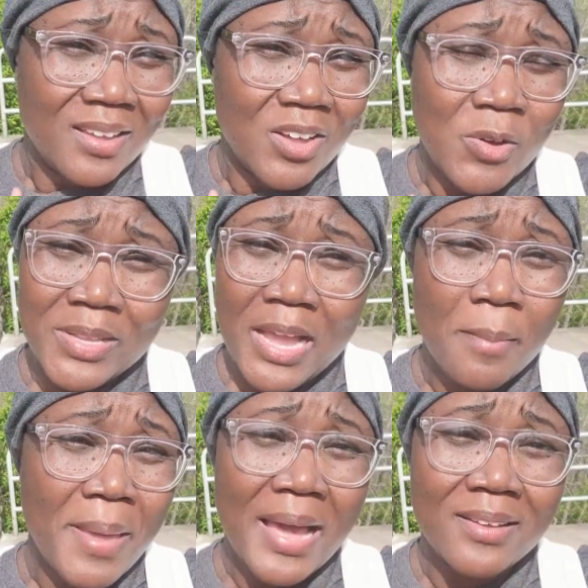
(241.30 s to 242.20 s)
going to come
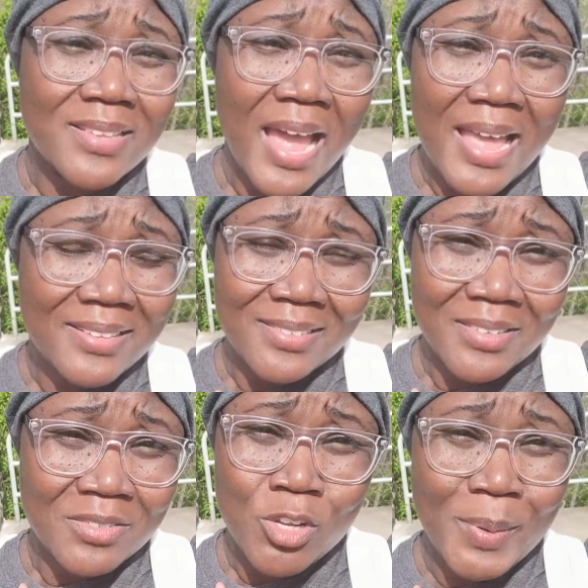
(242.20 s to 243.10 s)
back or not.
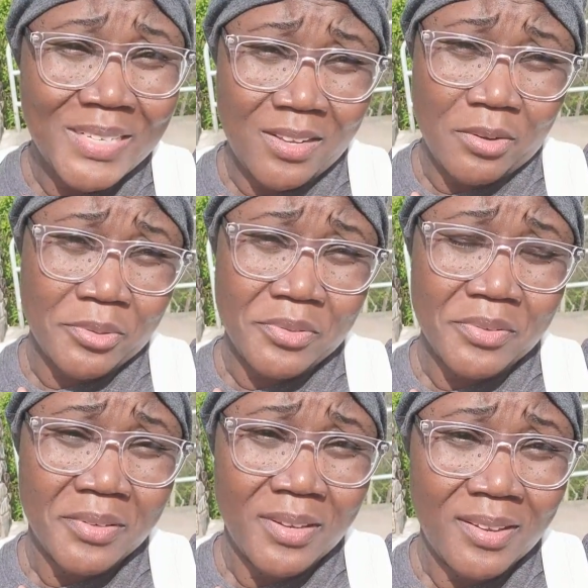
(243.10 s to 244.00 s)
Nobody knows,
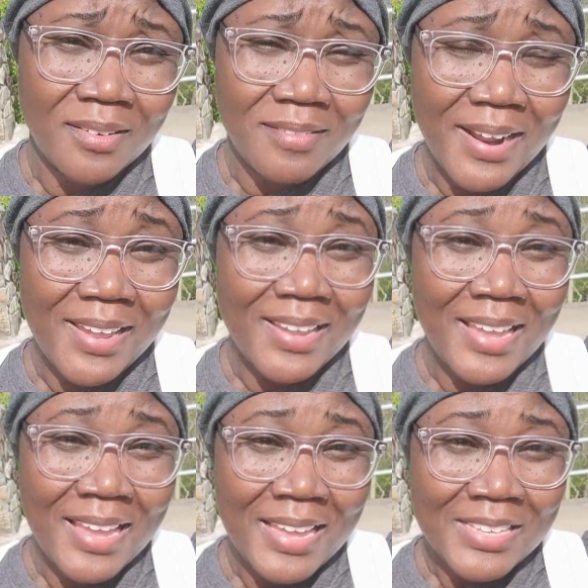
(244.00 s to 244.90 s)
right?
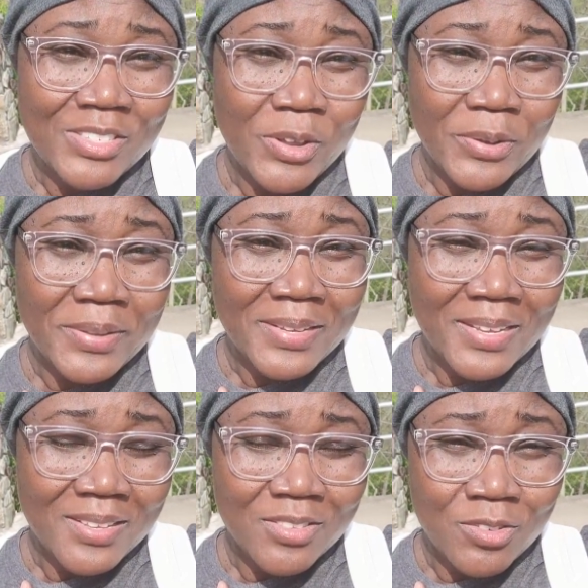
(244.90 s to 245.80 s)
So
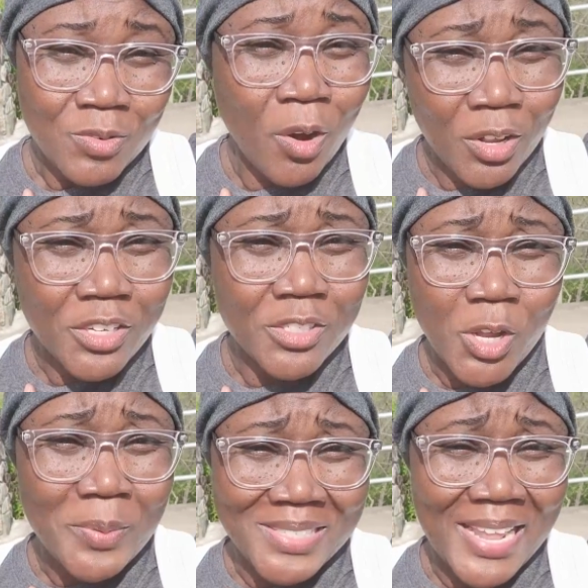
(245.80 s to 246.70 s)
all you
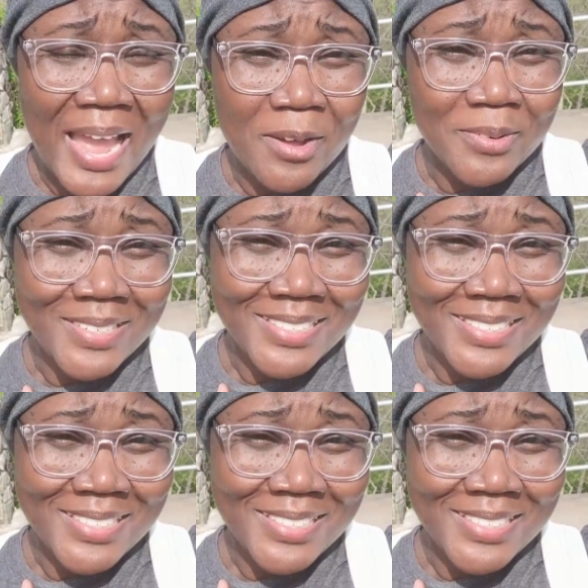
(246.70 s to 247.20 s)
know is now.